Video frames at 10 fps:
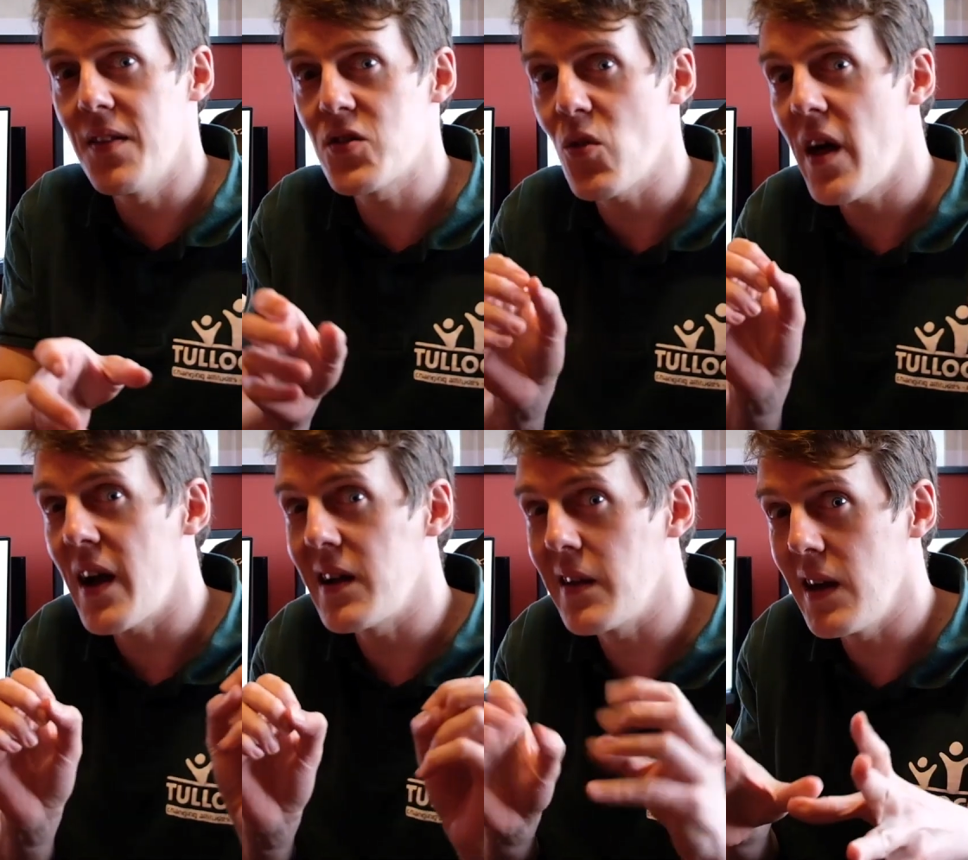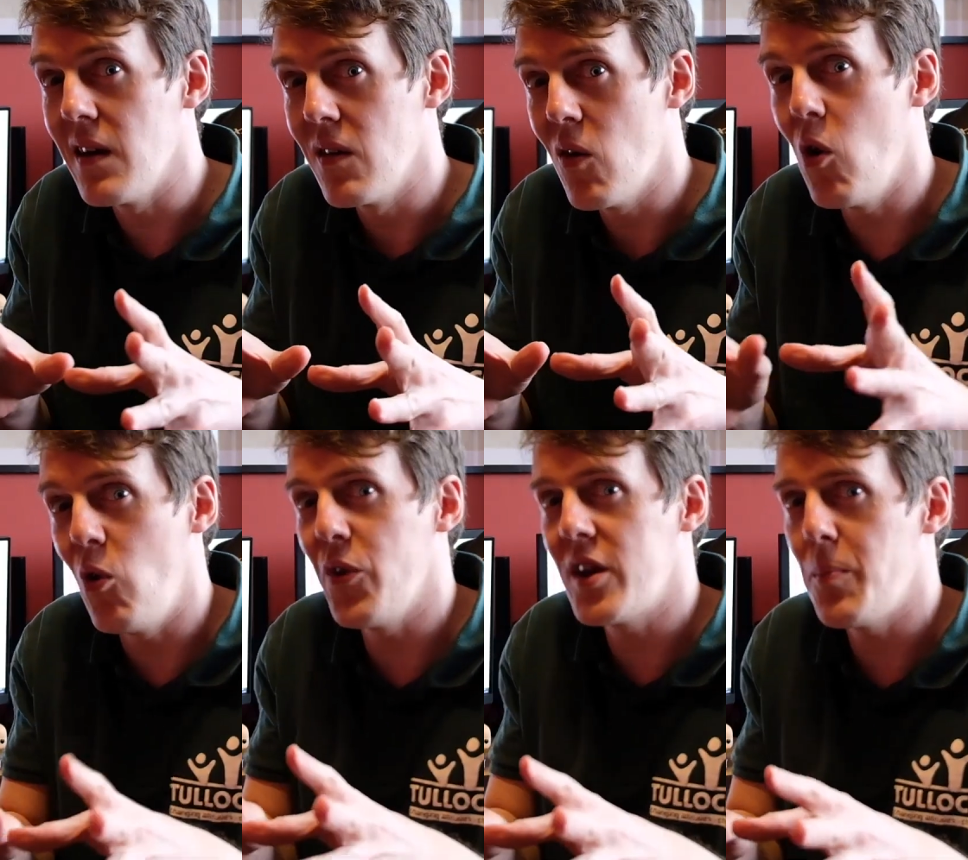This will highlight
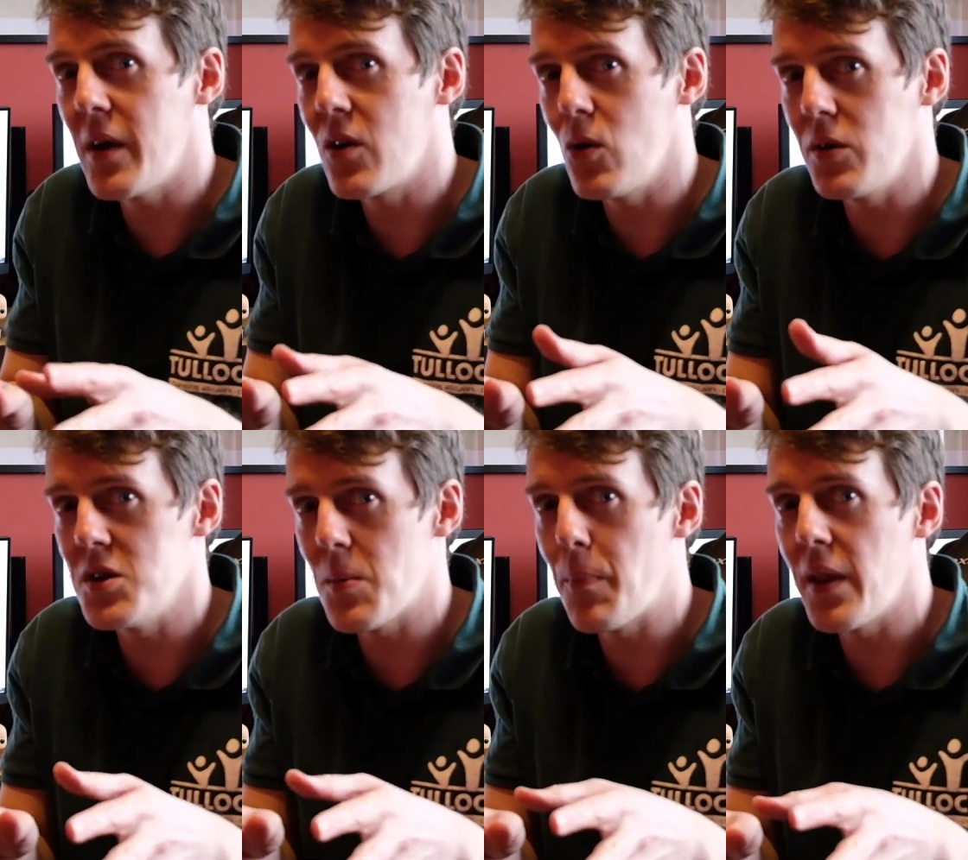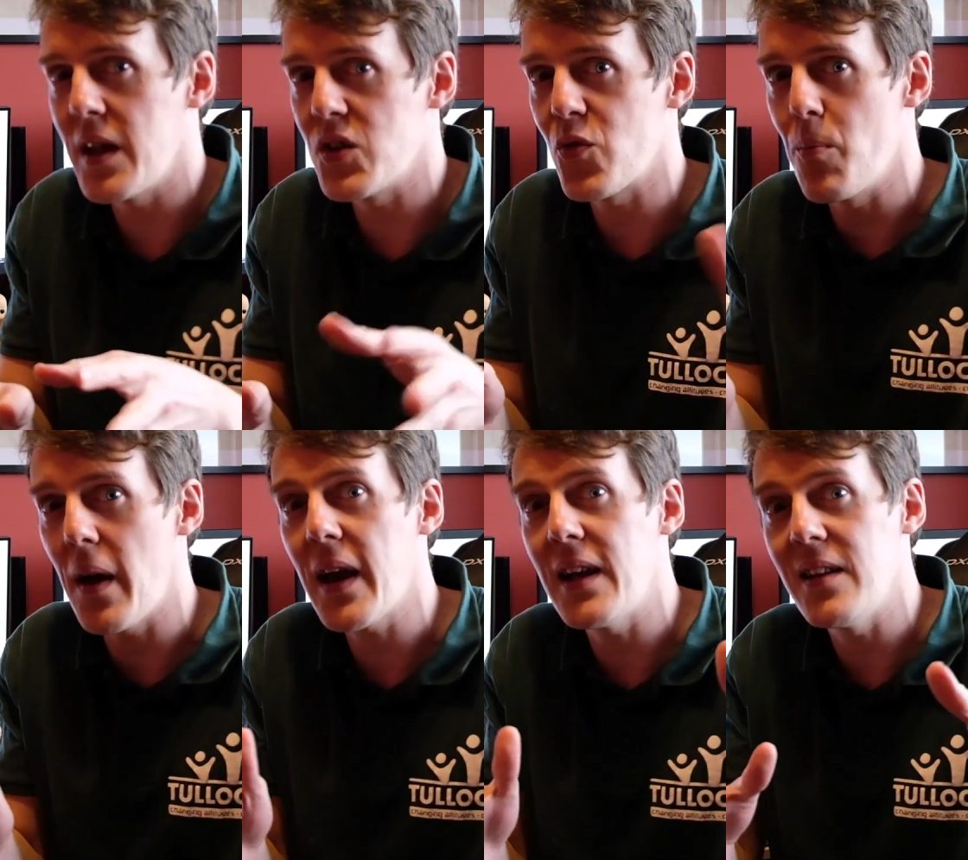all the creepy crawlies and plants from
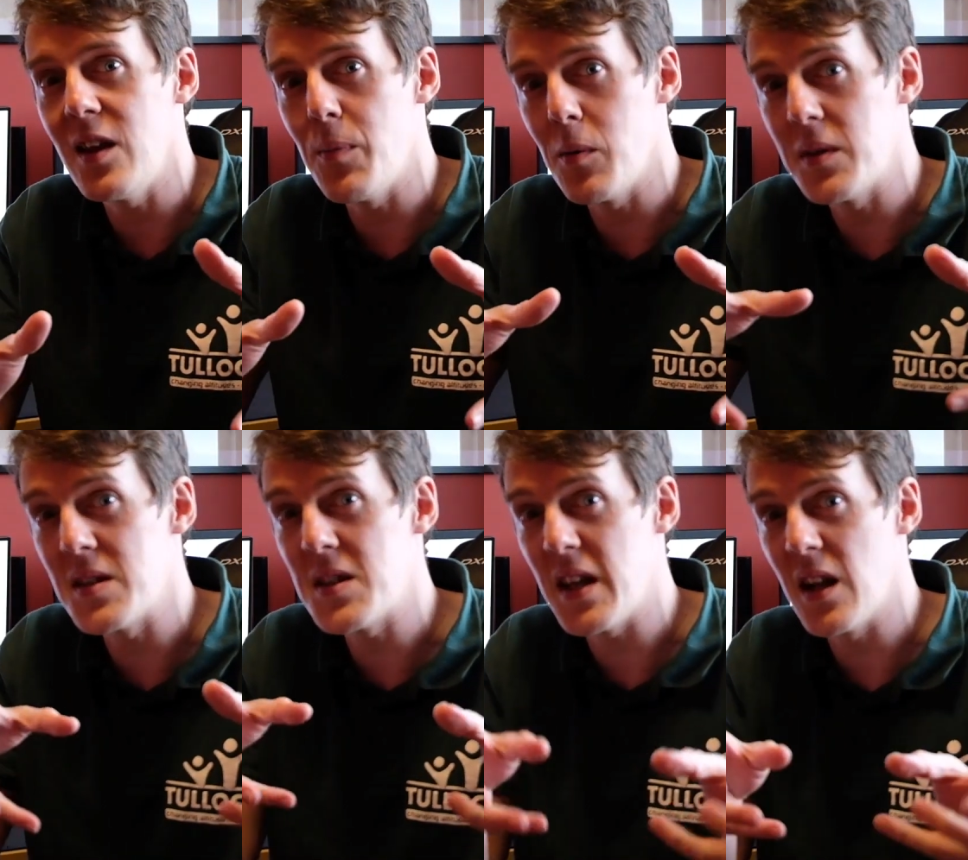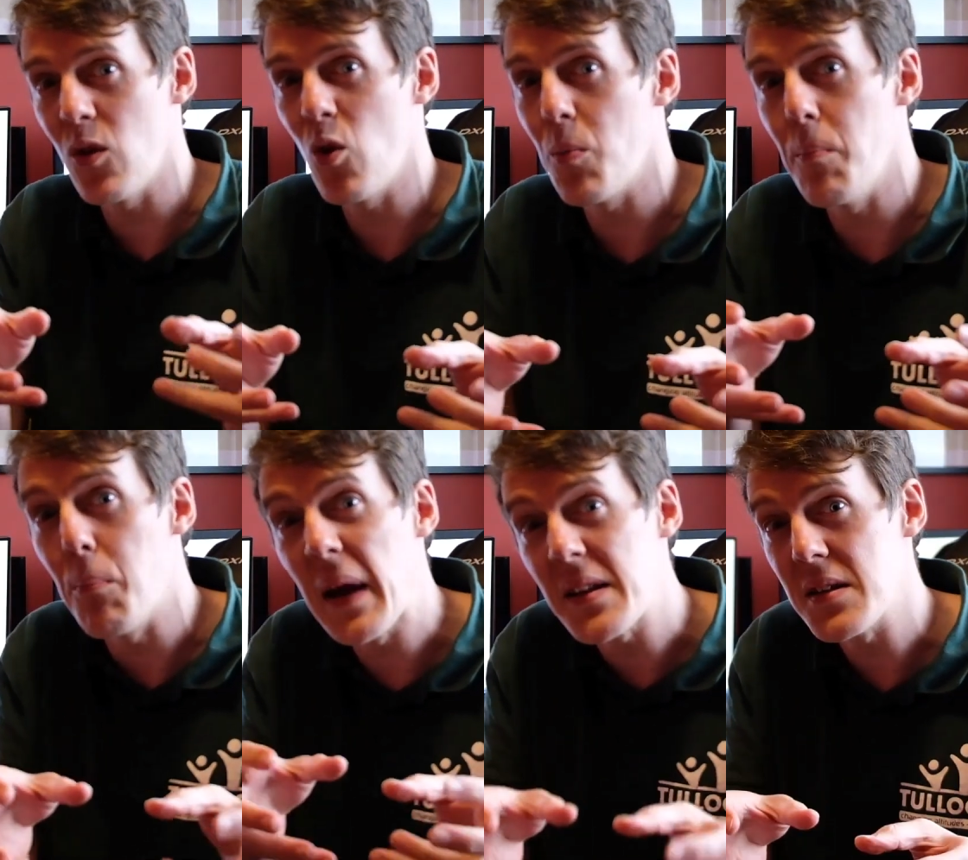behind, and you'll be able to see in a lot
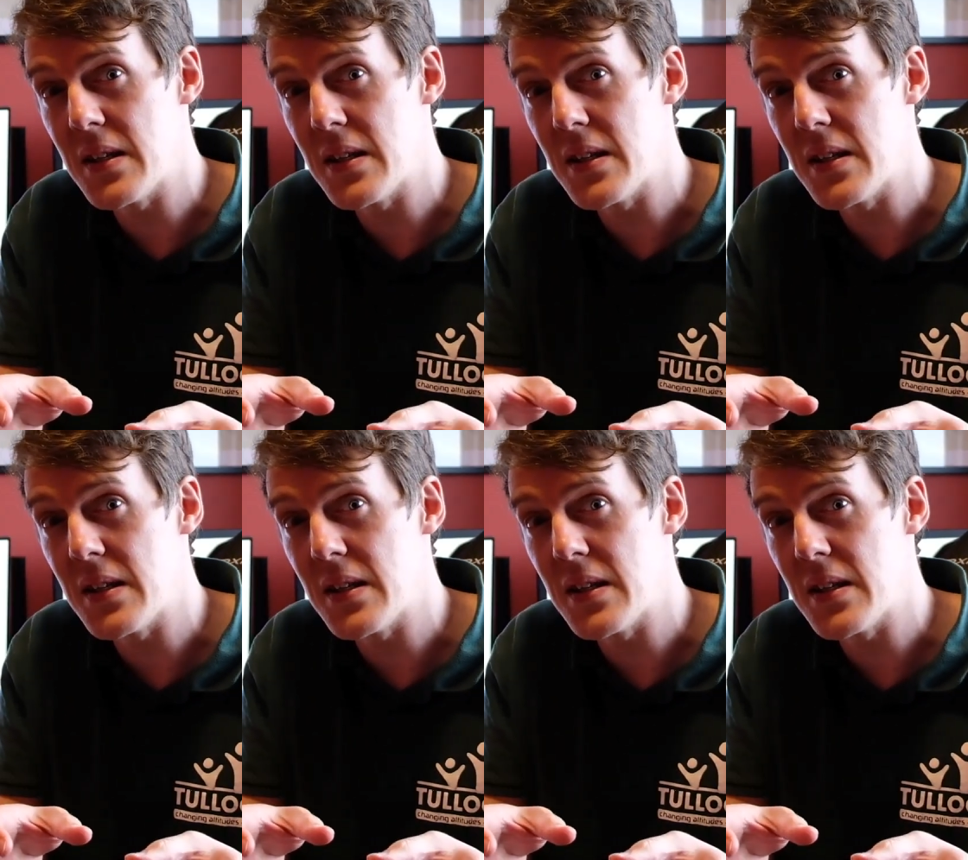better